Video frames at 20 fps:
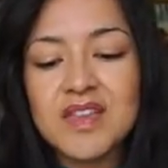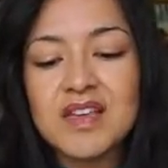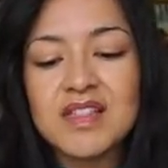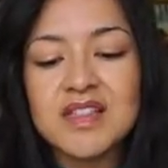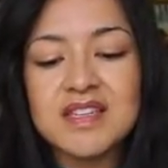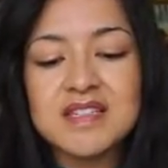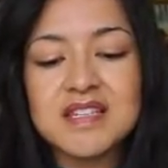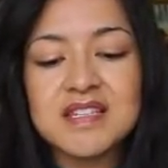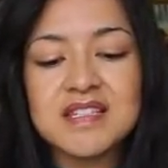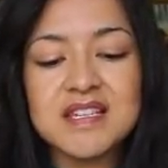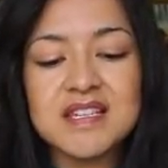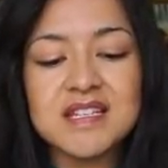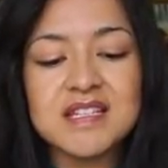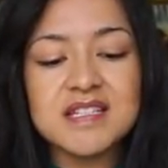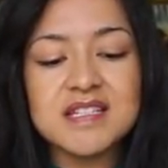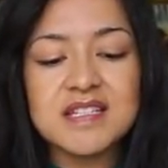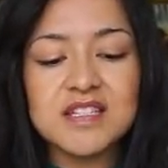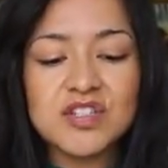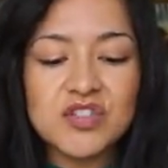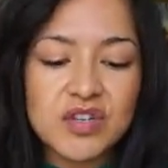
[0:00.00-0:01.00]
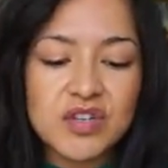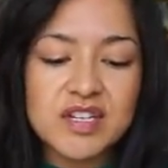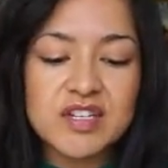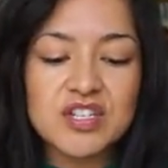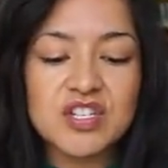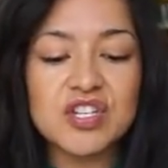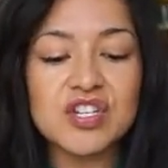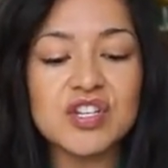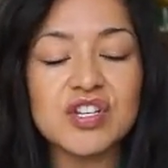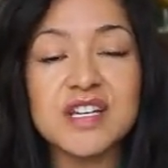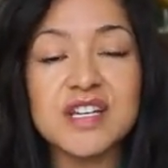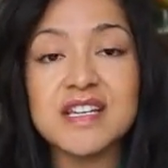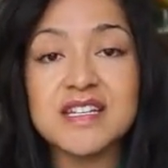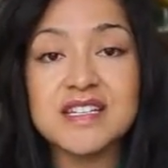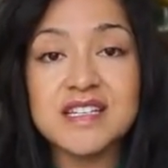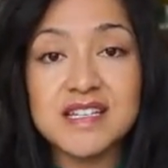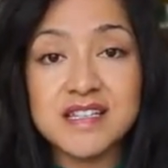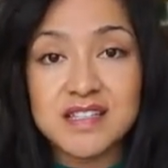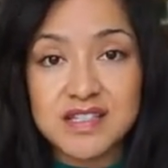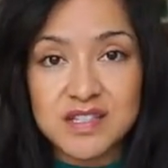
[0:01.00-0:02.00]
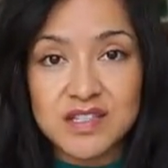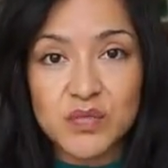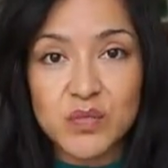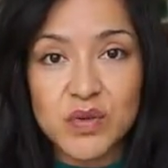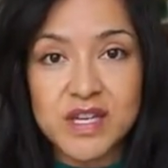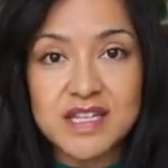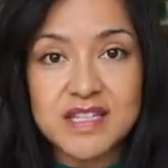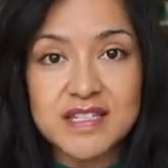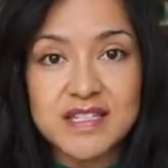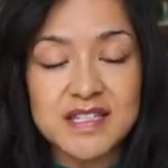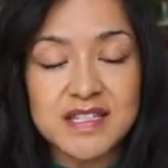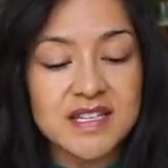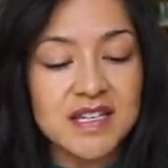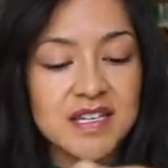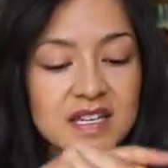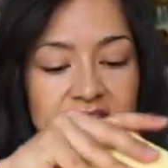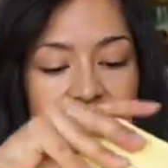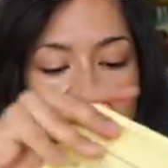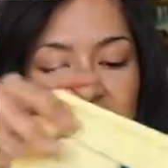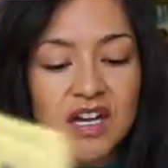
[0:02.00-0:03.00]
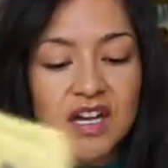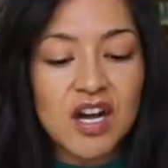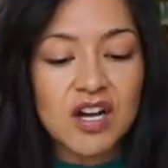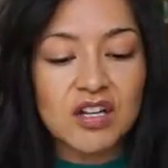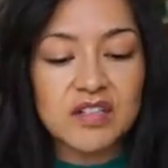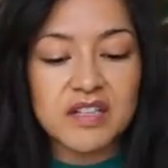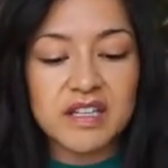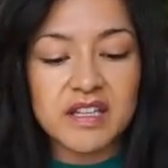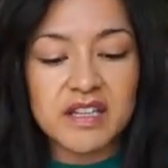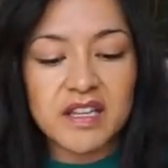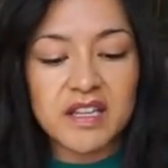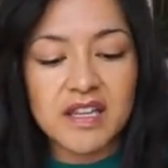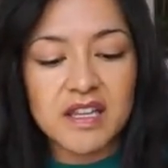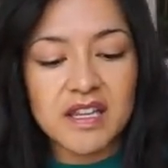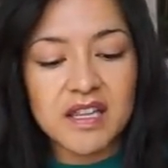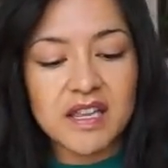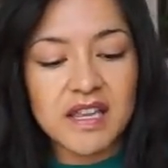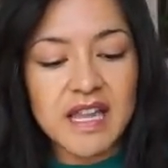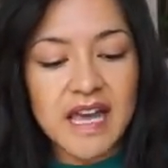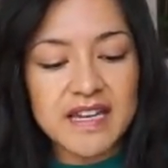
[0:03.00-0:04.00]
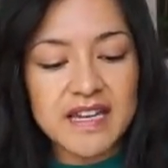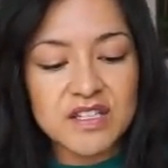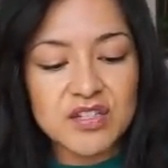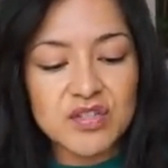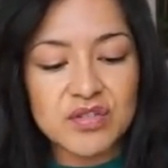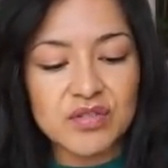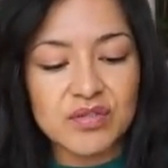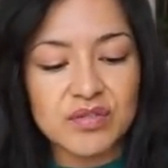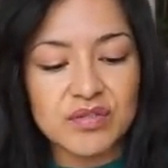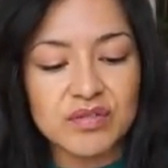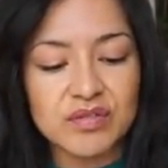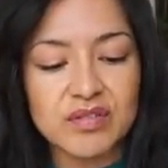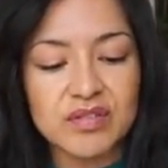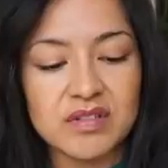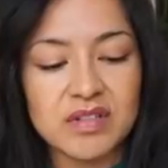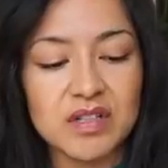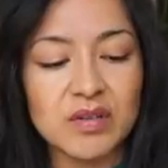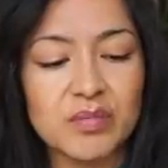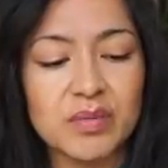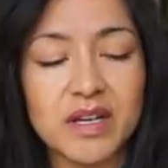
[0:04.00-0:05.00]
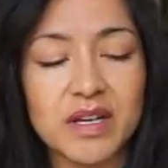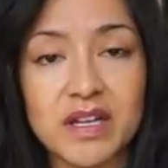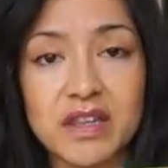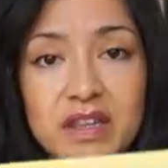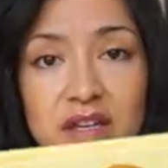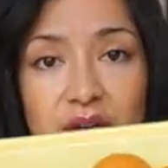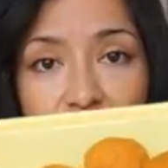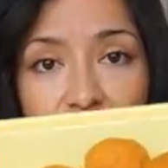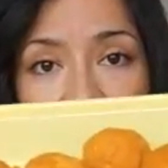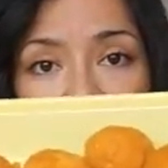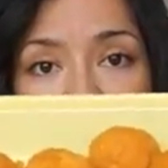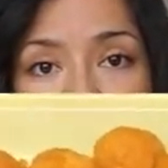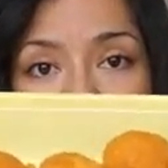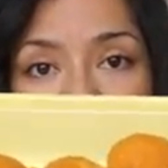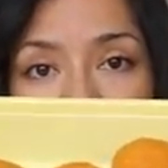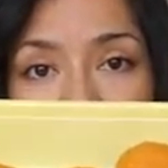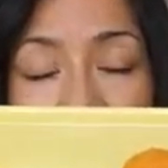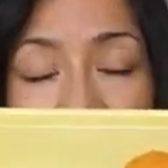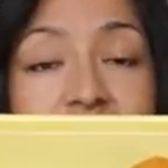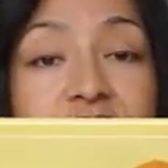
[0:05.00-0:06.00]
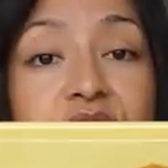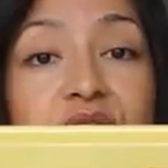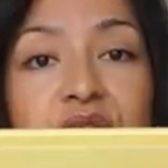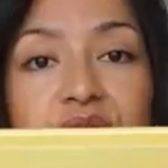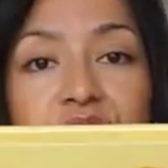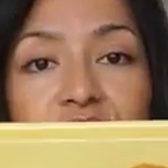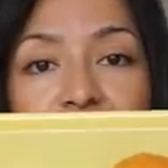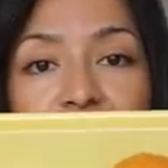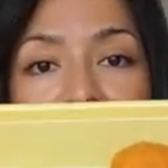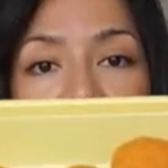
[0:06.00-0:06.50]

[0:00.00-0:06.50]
This is a traditional Indian sweet called laddu. I hope I got that right. Laddu.